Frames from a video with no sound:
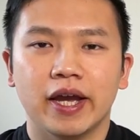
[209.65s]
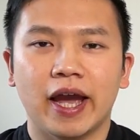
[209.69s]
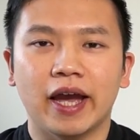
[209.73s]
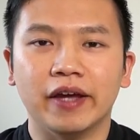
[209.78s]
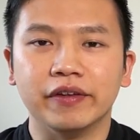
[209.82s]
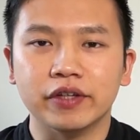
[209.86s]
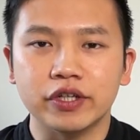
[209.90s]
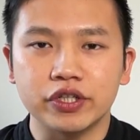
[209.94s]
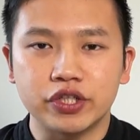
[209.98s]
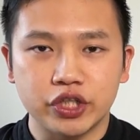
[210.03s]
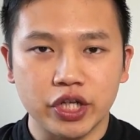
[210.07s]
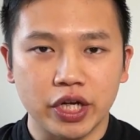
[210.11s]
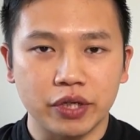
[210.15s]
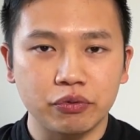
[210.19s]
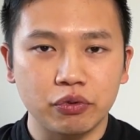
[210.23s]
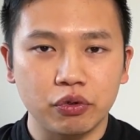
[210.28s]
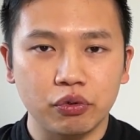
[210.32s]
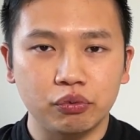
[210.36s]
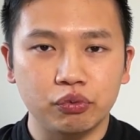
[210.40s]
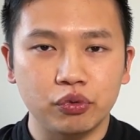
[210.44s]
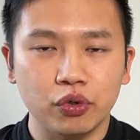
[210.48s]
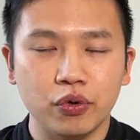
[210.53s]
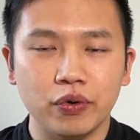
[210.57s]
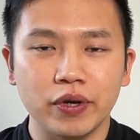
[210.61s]
And the
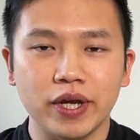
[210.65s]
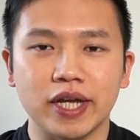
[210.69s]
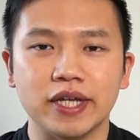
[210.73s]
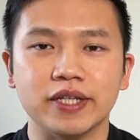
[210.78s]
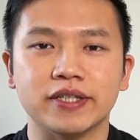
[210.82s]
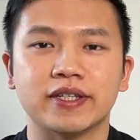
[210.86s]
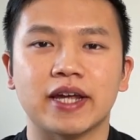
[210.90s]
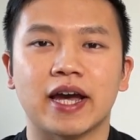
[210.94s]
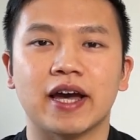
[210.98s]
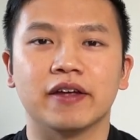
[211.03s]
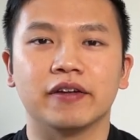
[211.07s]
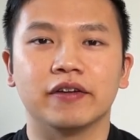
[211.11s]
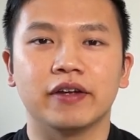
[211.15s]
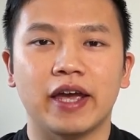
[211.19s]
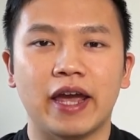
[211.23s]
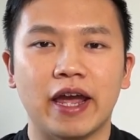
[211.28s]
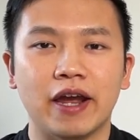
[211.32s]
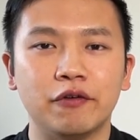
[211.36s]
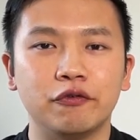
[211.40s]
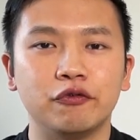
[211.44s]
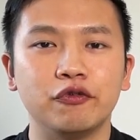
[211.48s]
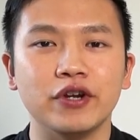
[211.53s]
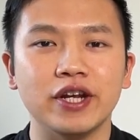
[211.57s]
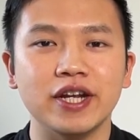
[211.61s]
general rule is that
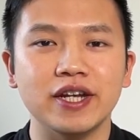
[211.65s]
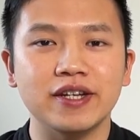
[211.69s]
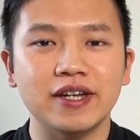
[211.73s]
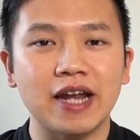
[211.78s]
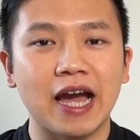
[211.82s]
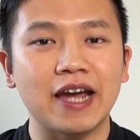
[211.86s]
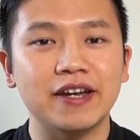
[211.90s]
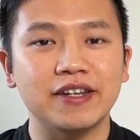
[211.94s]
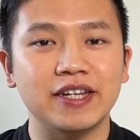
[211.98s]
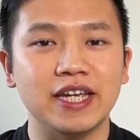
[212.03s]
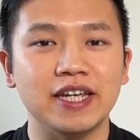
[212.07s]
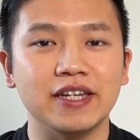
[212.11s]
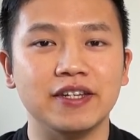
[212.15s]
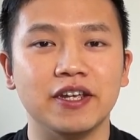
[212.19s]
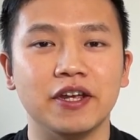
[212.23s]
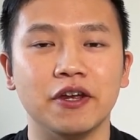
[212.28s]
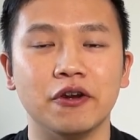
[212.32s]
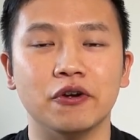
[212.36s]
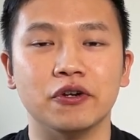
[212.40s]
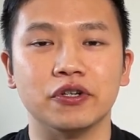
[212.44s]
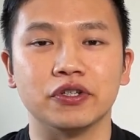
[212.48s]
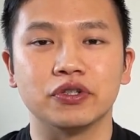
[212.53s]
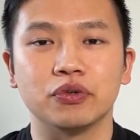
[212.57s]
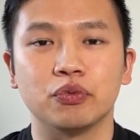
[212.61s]
every 19
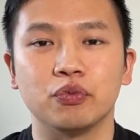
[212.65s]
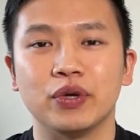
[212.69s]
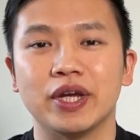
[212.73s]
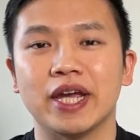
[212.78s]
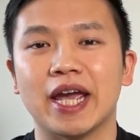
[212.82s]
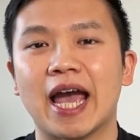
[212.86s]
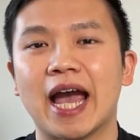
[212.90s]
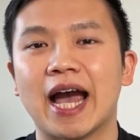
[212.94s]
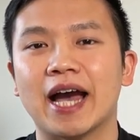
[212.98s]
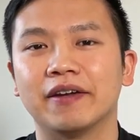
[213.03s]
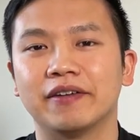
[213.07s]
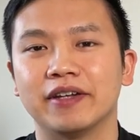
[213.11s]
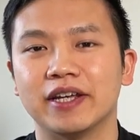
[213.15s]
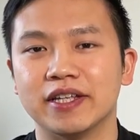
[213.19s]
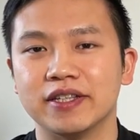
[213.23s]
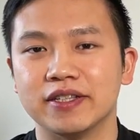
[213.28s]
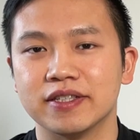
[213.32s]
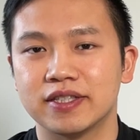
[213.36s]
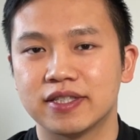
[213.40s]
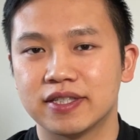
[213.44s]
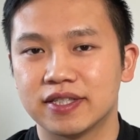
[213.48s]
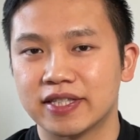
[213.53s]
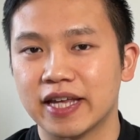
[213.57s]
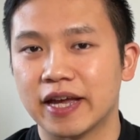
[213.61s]
years, we add in
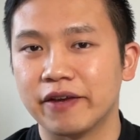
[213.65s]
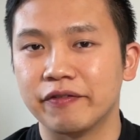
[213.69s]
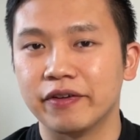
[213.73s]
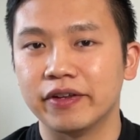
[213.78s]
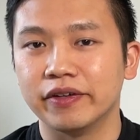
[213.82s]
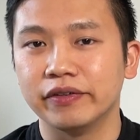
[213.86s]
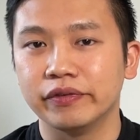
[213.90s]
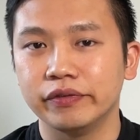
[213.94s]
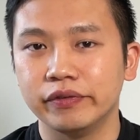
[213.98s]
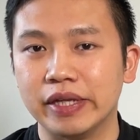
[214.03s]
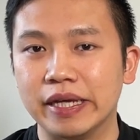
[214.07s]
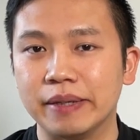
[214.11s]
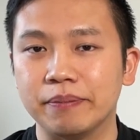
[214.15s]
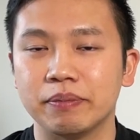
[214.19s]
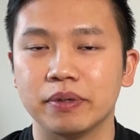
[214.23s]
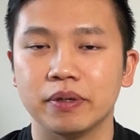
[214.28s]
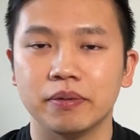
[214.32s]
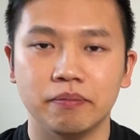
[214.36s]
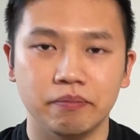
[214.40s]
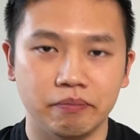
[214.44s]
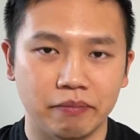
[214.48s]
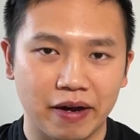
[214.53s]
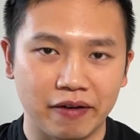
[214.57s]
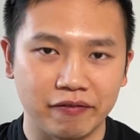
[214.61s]
seven leap
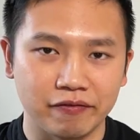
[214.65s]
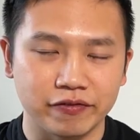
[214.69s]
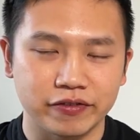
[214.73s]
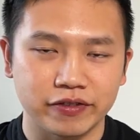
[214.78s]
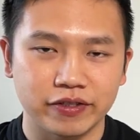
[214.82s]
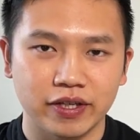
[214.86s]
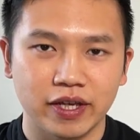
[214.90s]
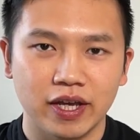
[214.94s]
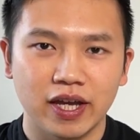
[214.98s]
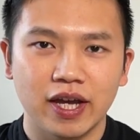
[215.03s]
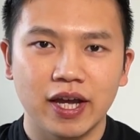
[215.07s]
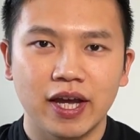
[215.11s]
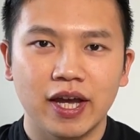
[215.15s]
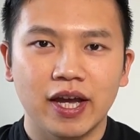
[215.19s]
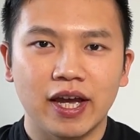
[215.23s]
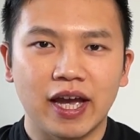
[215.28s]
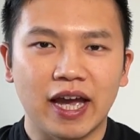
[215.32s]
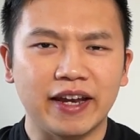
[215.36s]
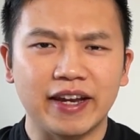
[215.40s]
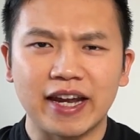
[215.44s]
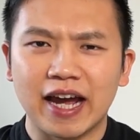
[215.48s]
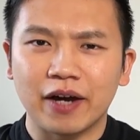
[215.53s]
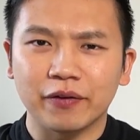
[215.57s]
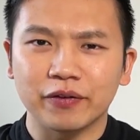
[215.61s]
months.
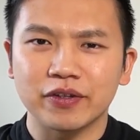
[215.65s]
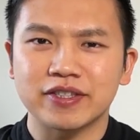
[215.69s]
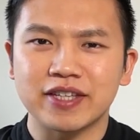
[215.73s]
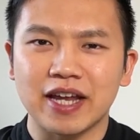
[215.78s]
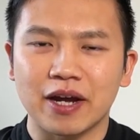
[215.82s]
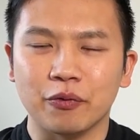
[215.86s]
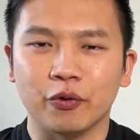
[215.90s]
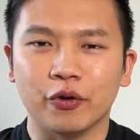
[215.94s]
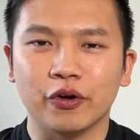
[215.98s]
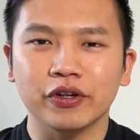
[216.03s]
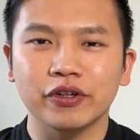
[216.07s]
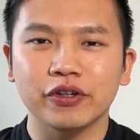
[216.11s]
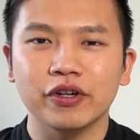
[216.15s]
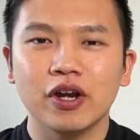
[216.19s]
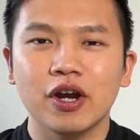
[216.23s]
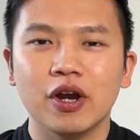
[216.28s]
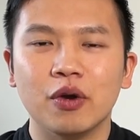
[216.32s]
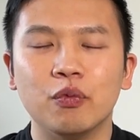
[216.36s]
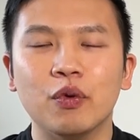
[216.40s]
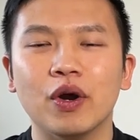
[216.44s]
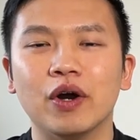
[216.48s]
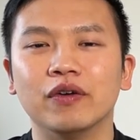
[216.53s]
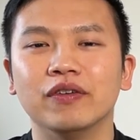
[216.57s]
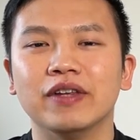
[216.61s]
And how does that work?
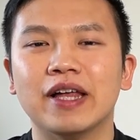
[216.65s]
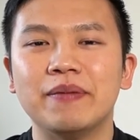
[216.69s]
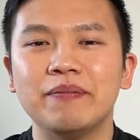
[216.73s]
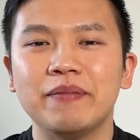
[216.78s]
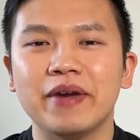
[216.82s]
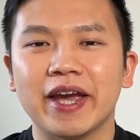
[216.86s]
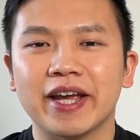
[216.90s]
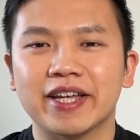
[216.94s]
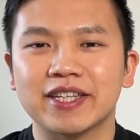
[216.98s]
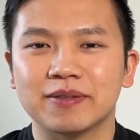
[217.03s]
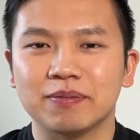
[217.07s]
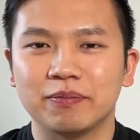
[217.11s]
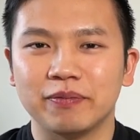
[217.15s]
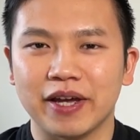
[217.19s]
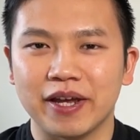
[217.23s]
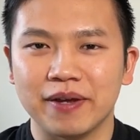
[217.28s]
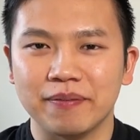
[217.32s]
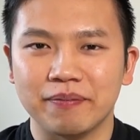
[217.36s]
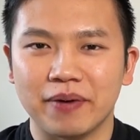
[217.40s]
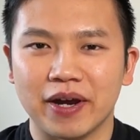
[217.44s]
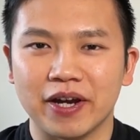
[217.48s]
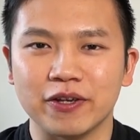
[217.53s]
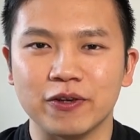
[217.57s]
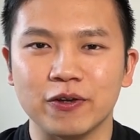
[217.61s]
Well, let me
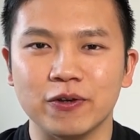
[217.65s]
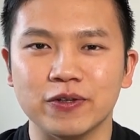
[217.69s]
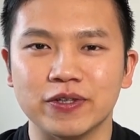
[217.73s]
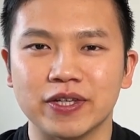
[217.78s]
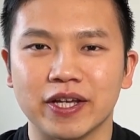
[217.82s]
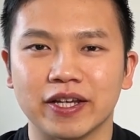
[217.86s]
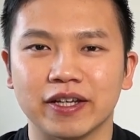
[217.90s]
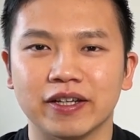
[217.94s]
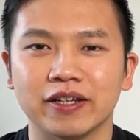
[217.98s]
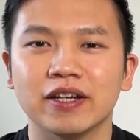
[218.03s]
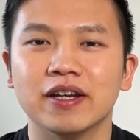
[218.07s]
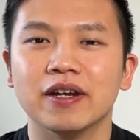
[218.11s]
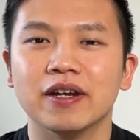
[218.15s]
explain by using